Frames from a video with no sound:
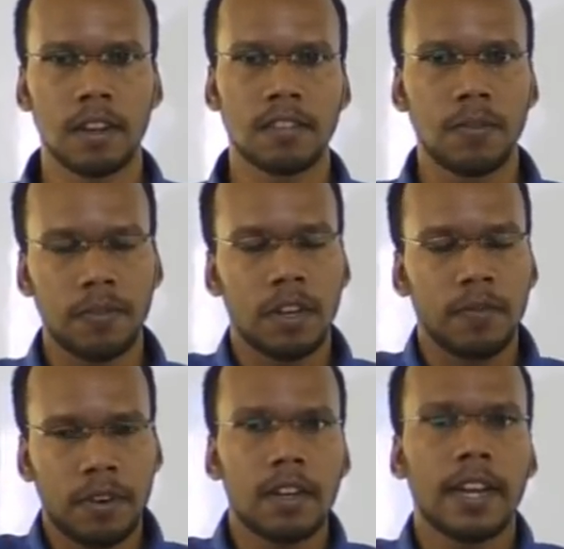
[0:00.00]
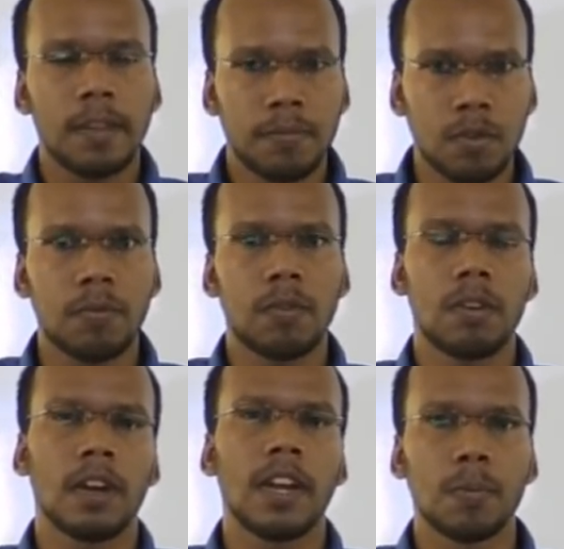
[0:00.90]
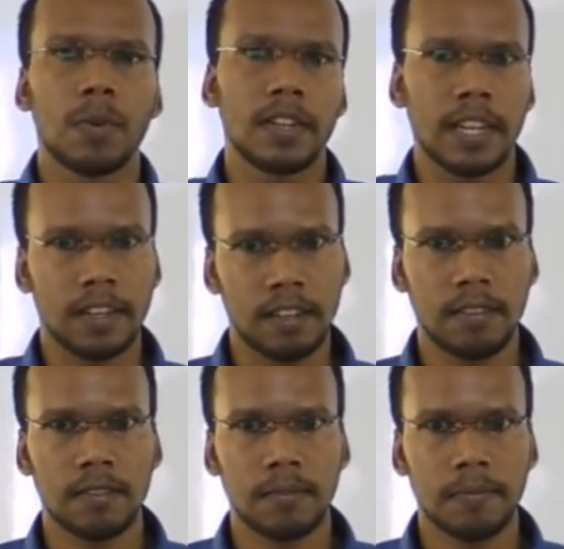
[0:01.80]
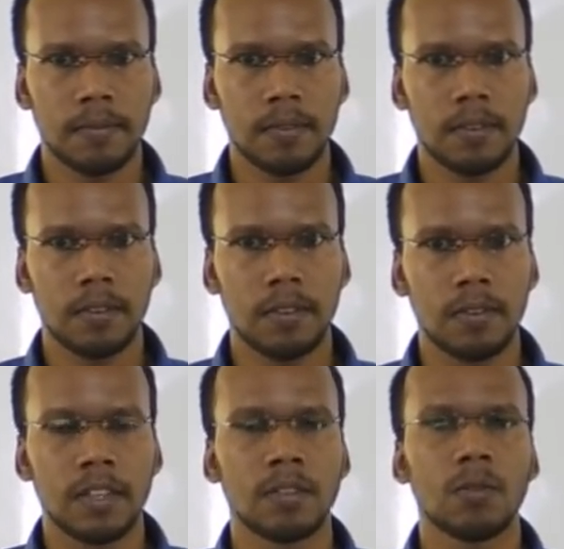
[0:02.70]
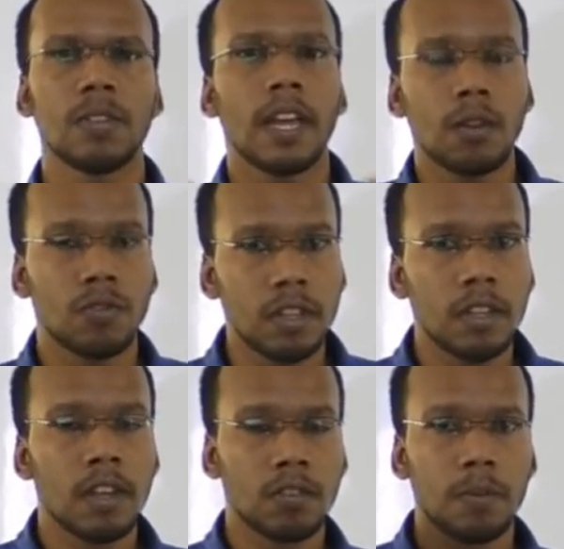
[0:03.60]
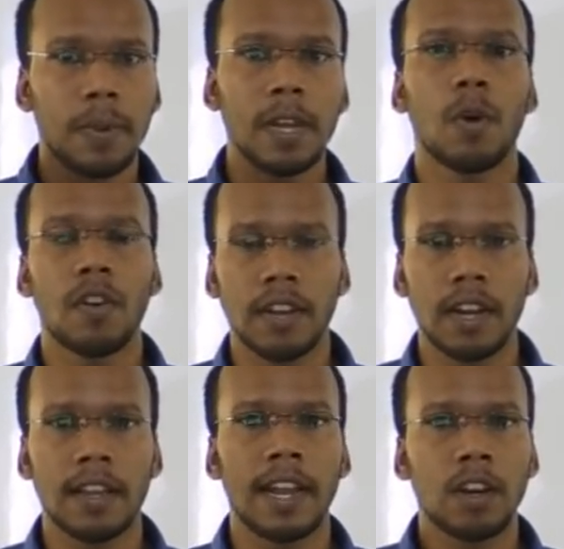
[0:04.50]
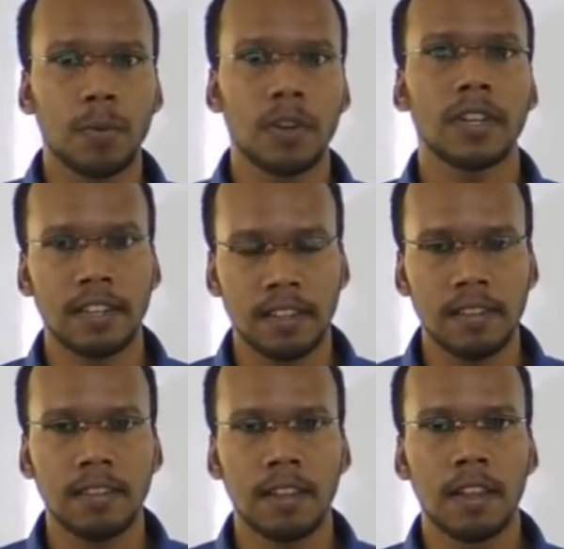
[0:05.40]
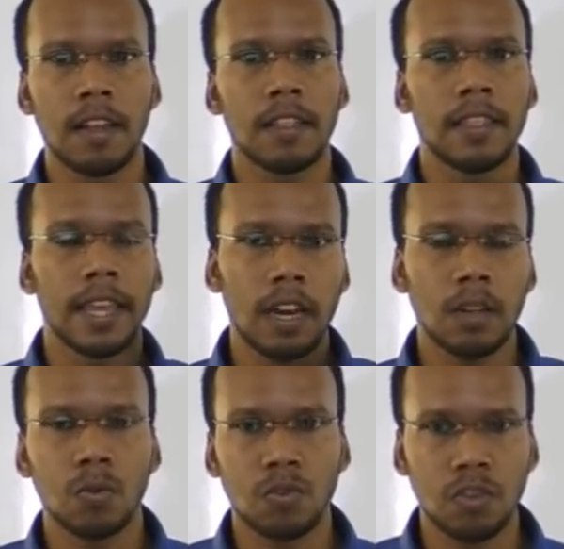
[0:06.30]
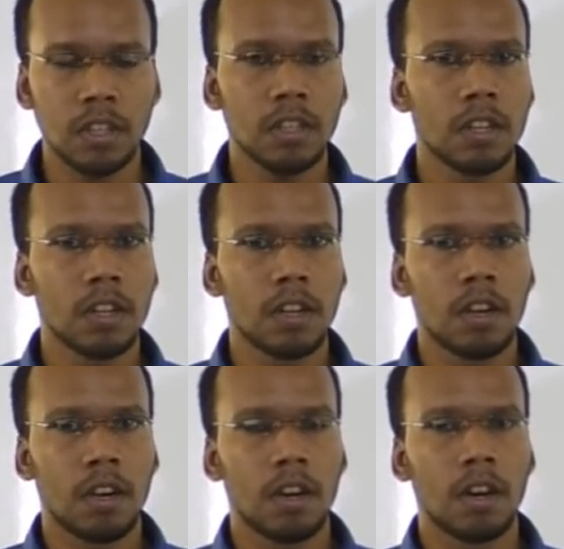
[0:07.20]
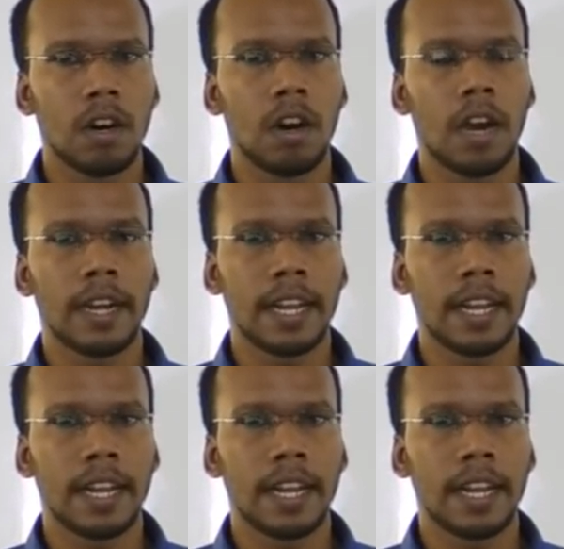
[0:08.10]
there are different types of hydroponic techniques. Okay, so they are using, so the main point regarding hydroponic technique is they are using a